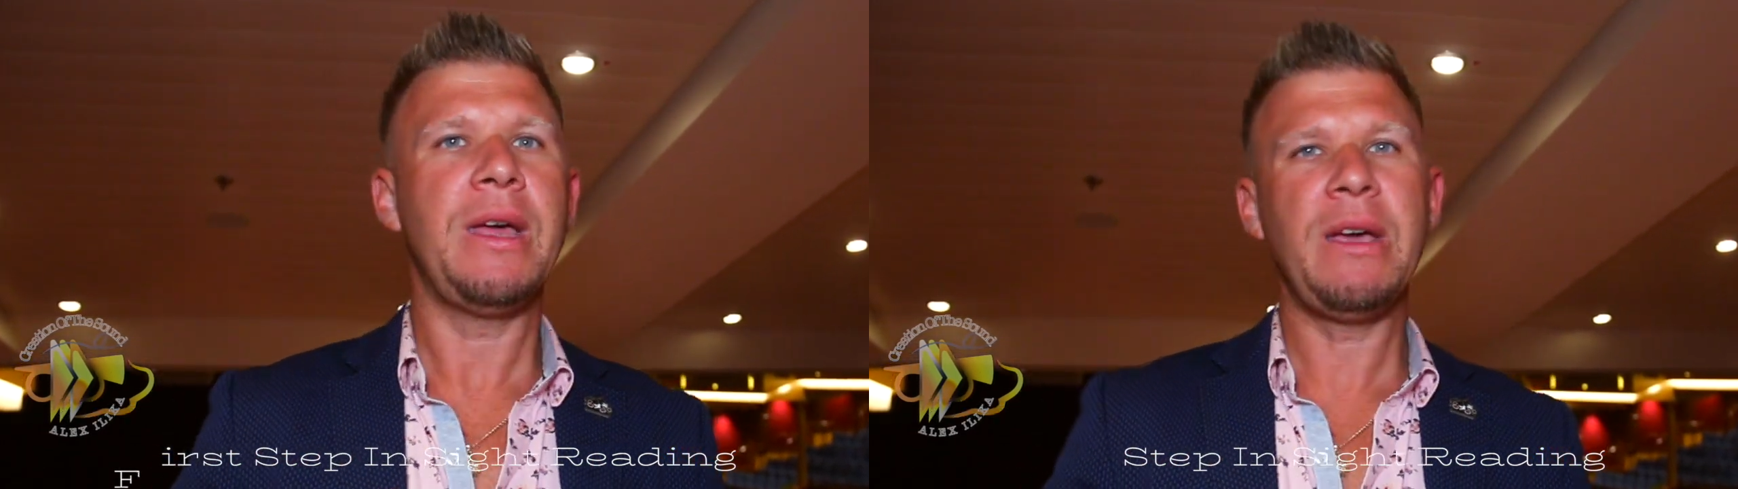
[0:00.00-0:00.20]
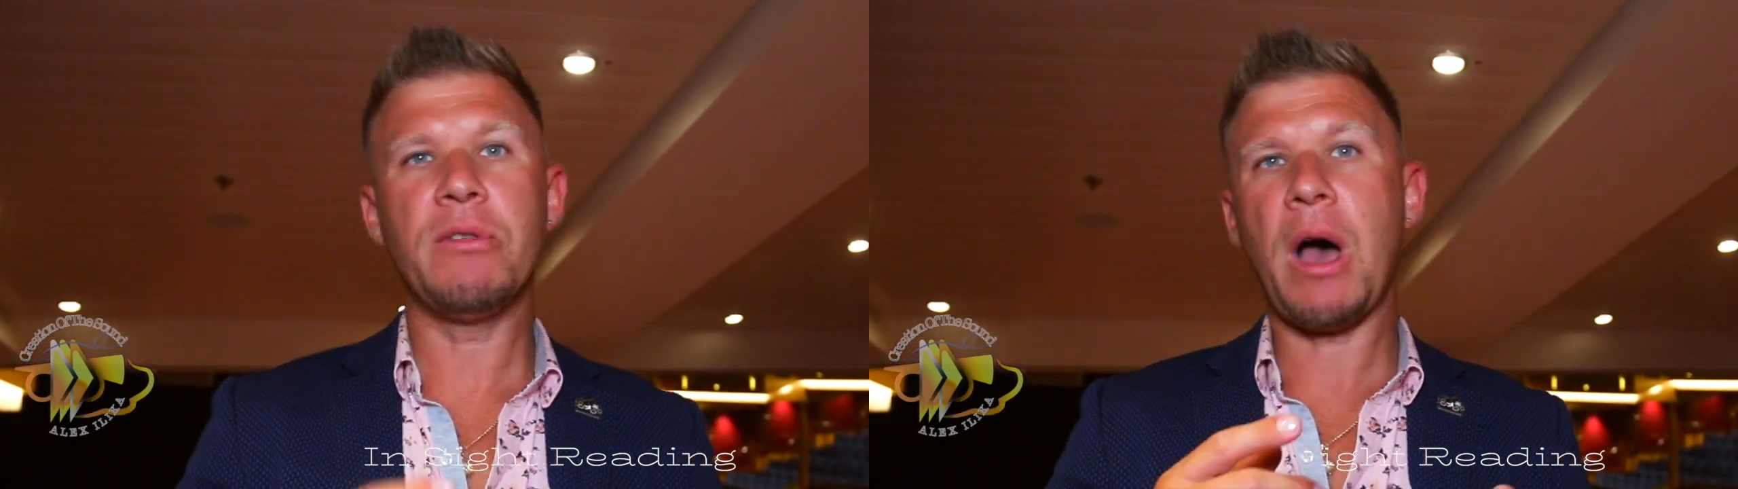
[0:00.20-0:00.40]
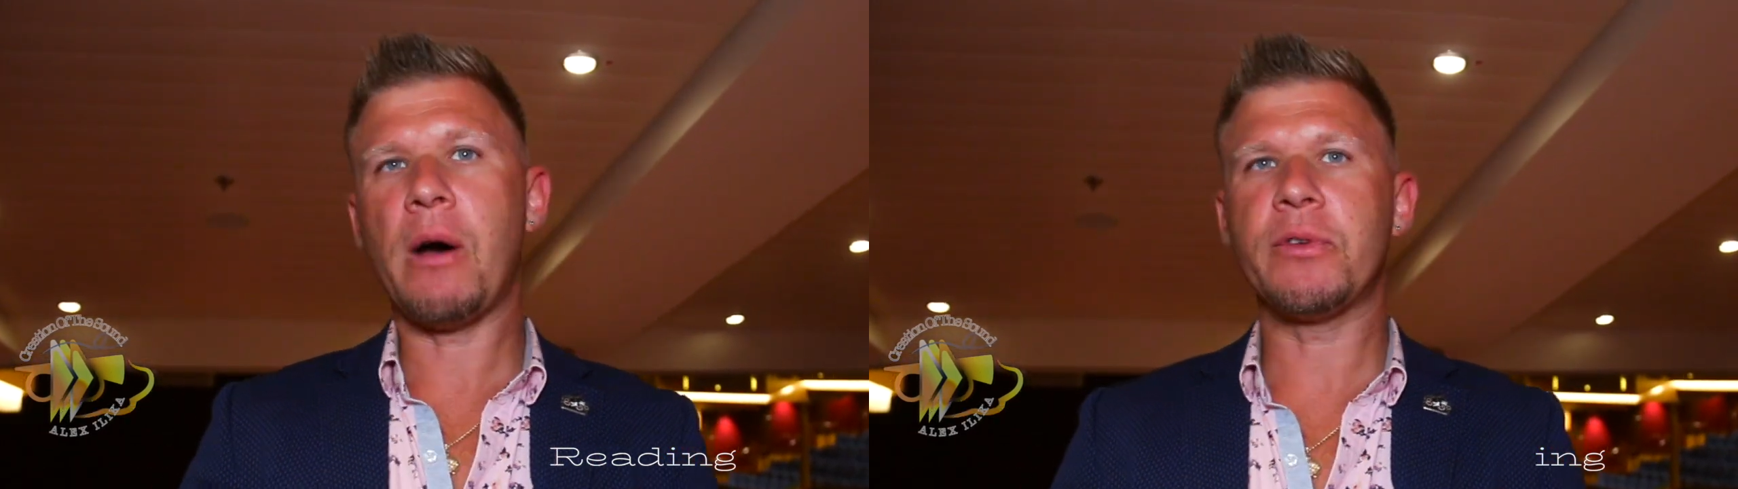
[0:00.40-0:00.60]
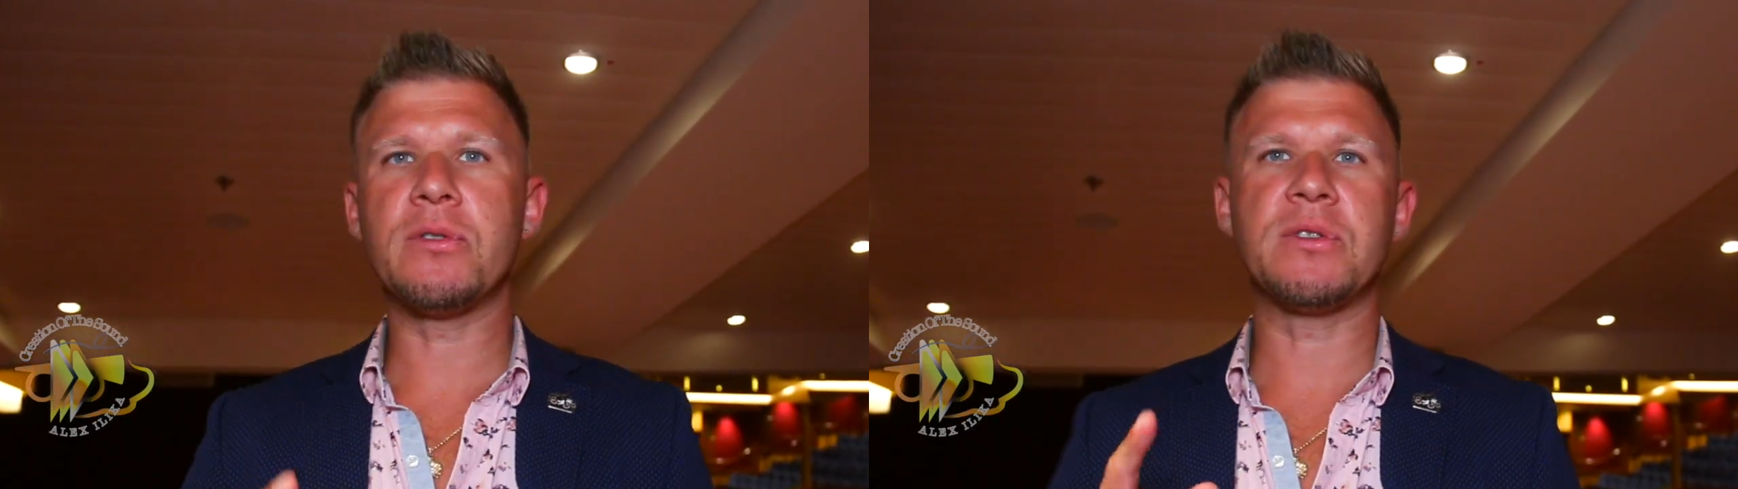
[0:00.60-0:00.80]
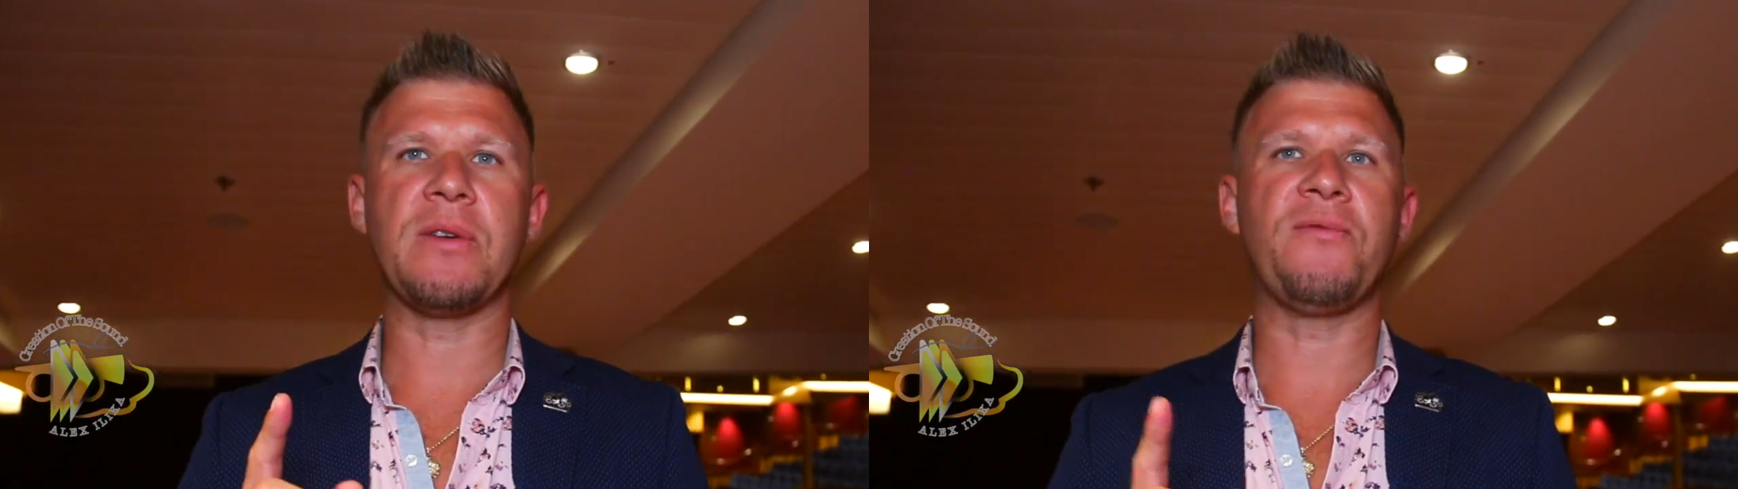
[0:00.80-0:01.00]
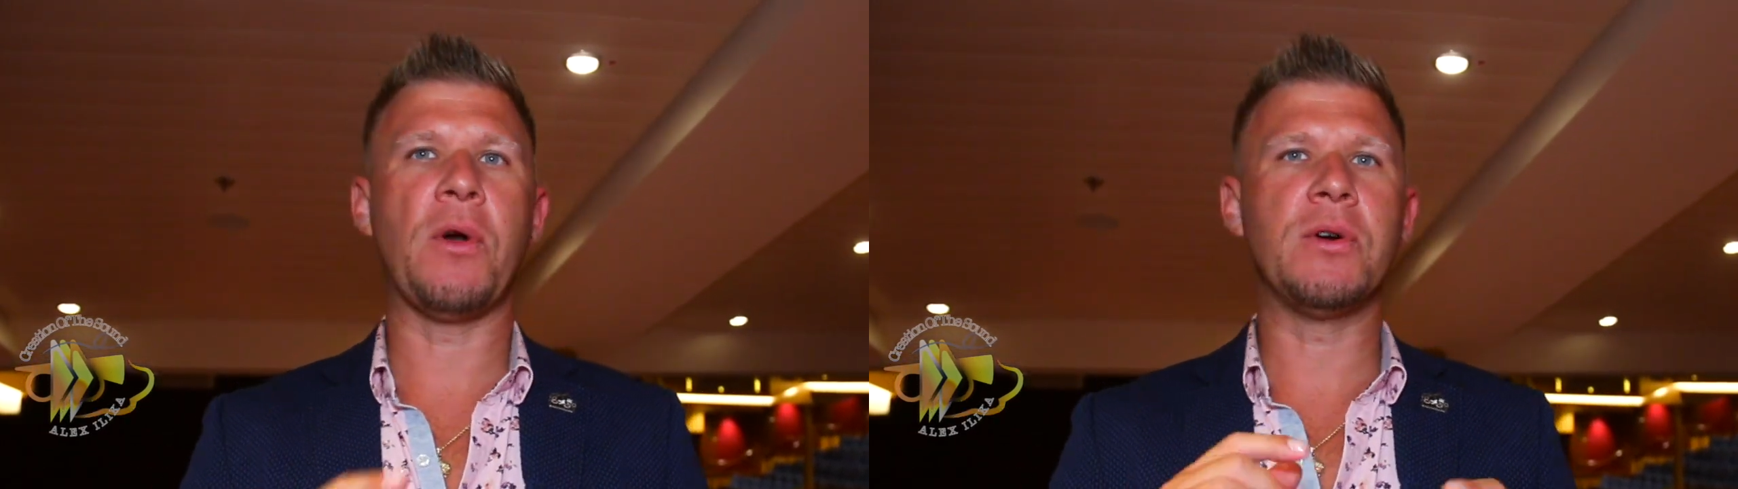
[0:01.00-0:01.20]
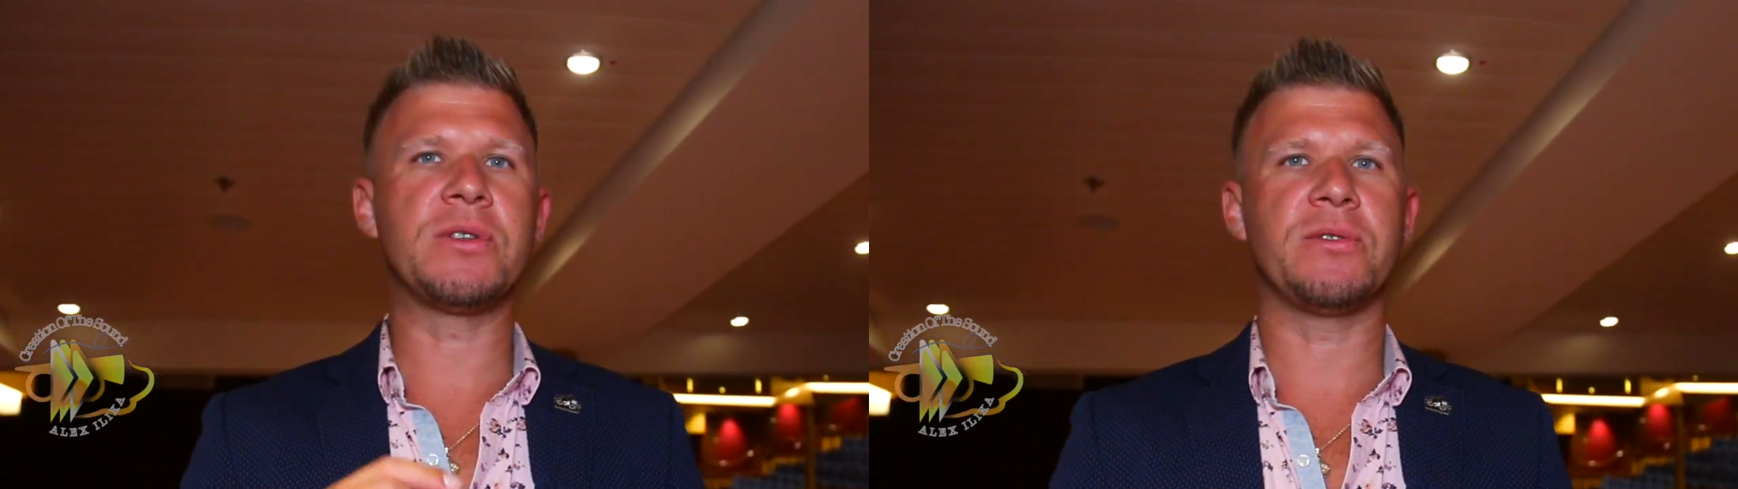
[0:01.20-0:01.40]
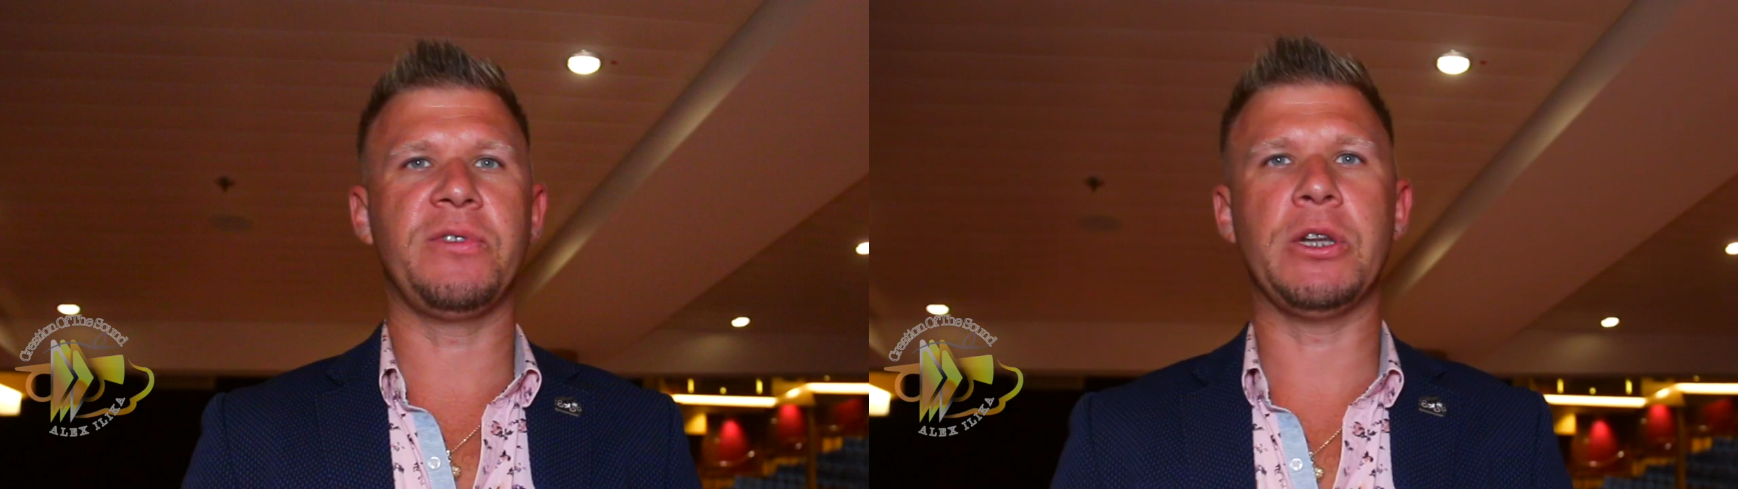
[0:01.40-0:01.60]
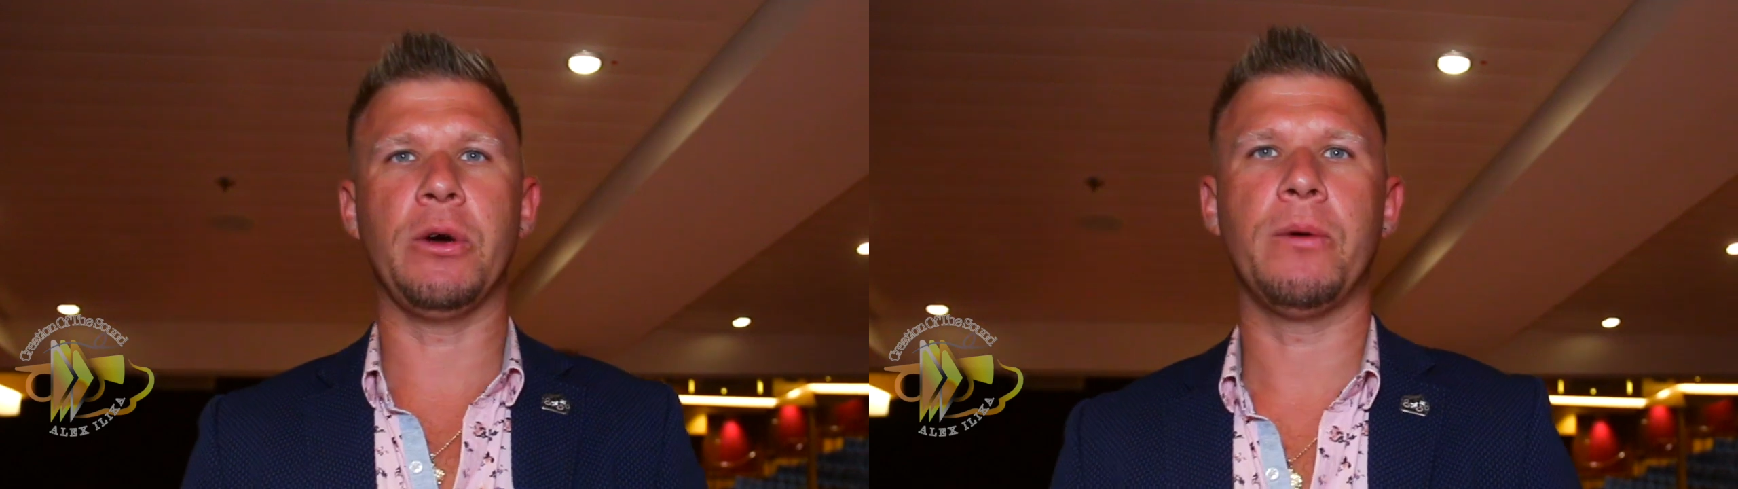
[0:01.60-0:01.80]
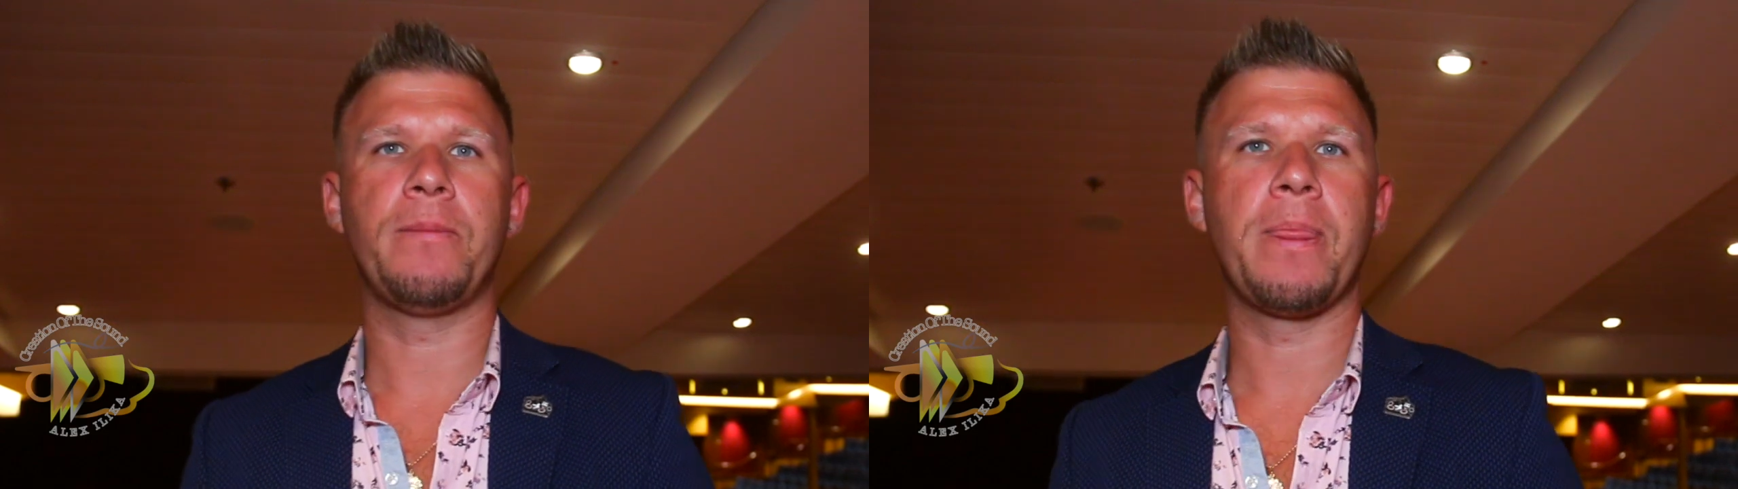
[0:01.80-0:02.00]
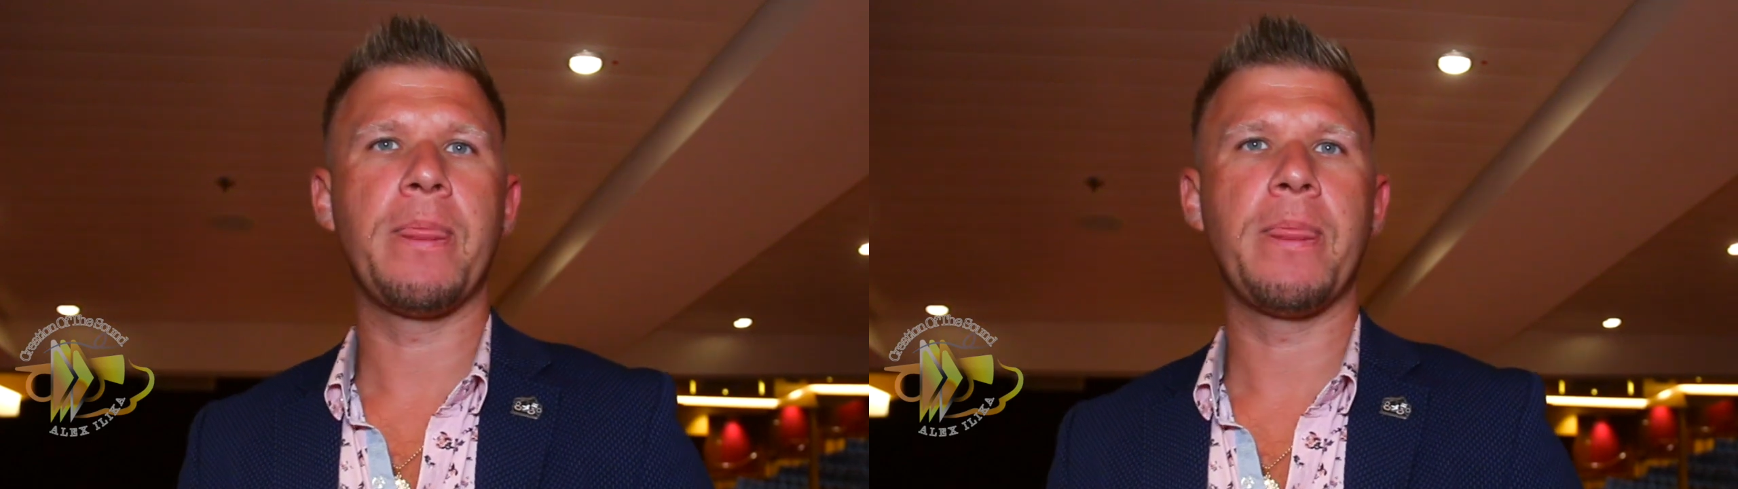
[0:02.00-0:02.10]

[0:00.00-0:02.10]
even after the first video.